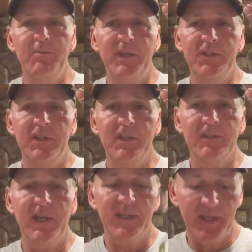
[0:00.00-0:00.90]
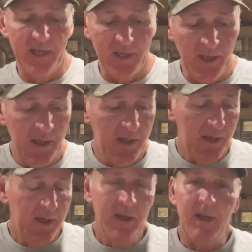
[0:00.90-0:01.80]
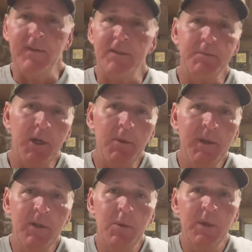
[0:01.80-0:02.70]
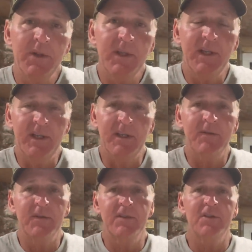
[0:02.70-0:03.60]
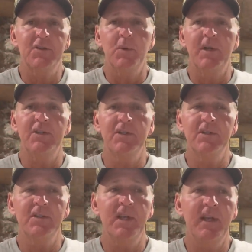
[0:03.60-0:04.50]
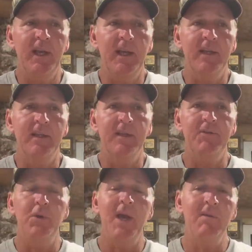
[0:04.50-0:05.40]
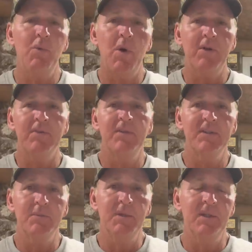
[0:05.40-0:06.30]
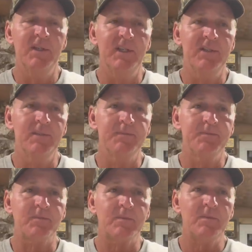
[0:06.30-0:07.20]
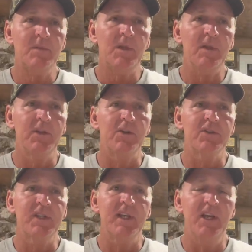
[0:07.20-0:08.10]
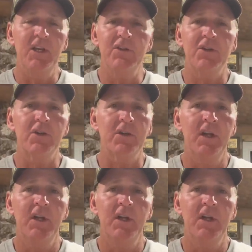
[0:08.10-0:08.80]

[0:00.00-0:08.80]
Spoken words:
my jigs like that. I've experimented with it in different situations, and if you have water visibilities that are, say, under